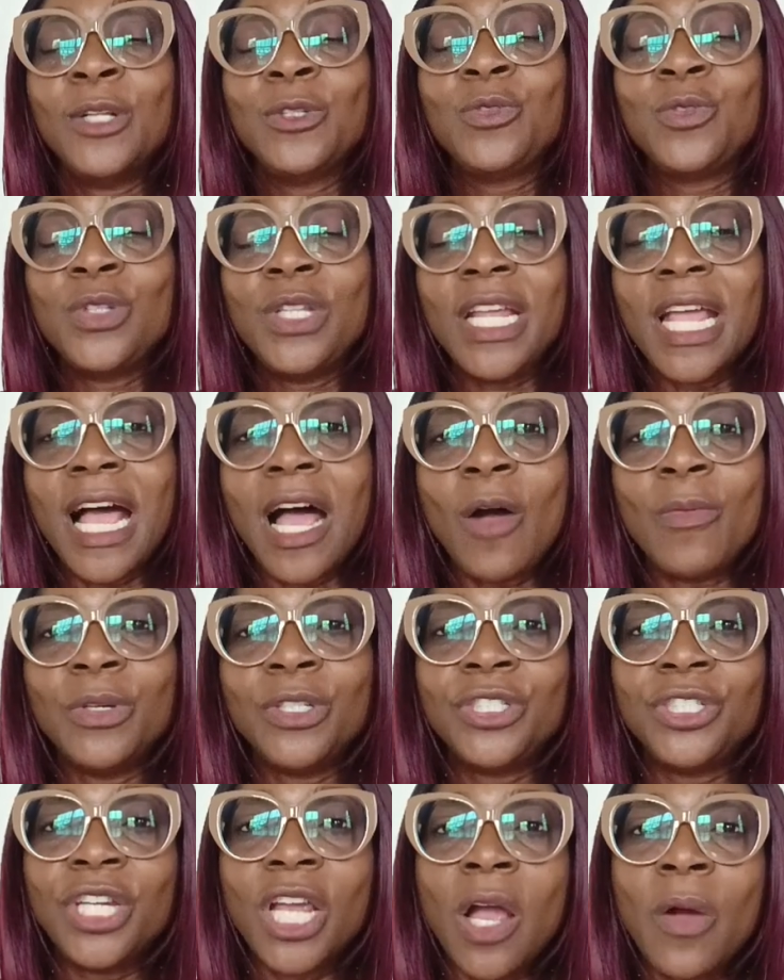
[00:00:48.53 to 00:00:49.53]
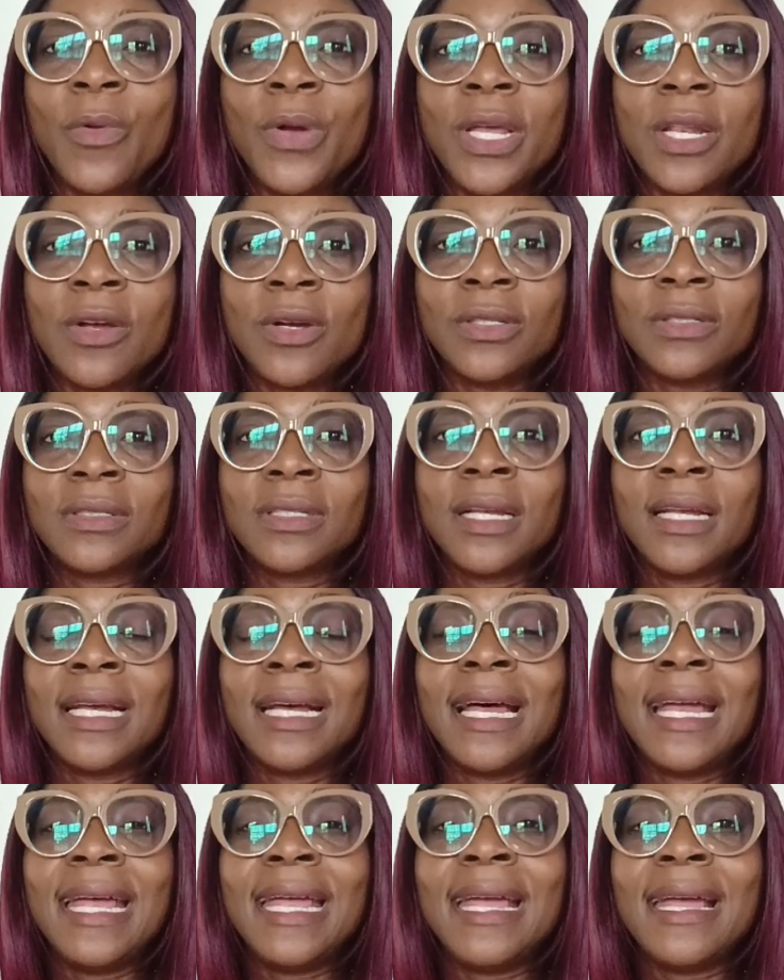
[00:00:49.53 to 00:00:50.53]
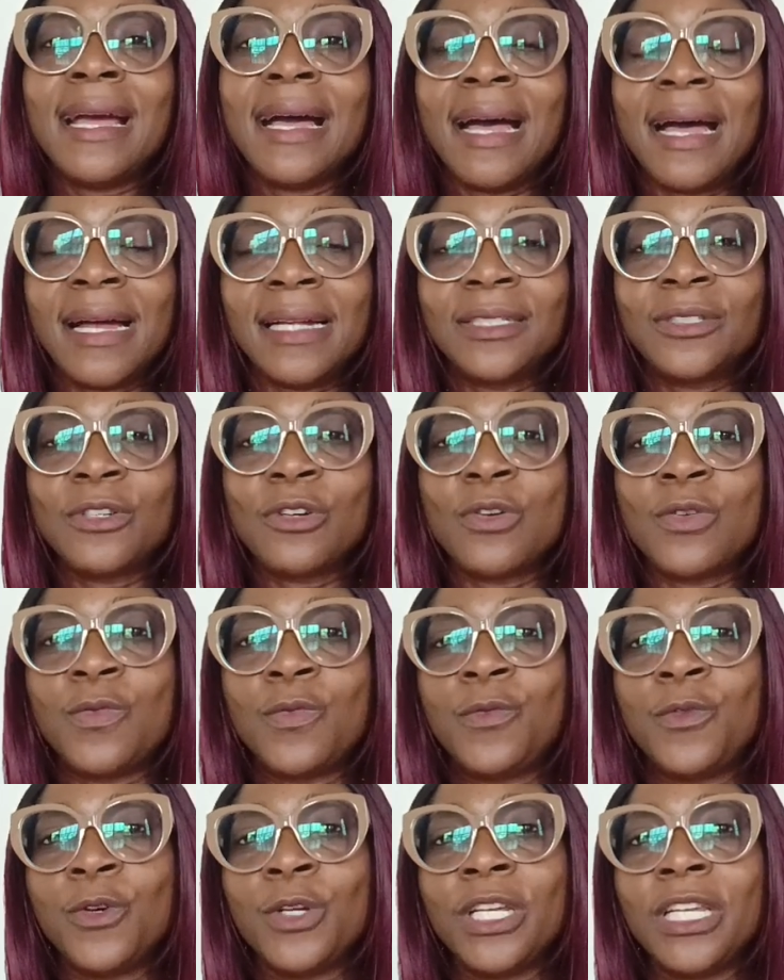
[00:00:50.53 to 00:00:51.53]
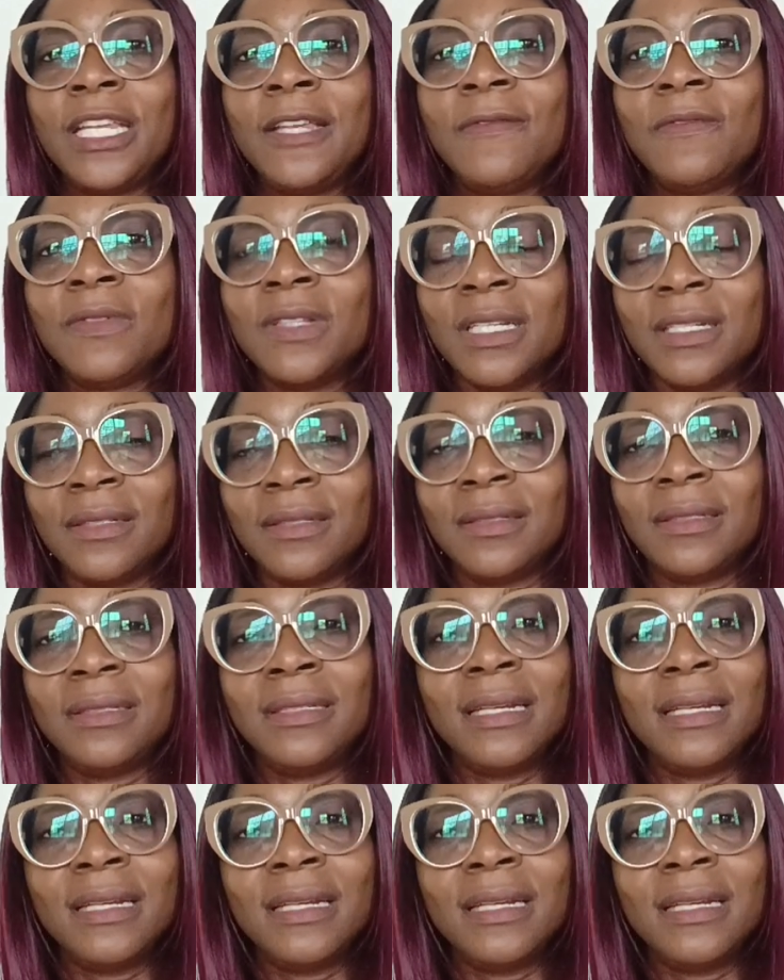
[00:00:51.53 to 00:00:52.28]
Today, I'll be sharing with us a heart of forgiveness.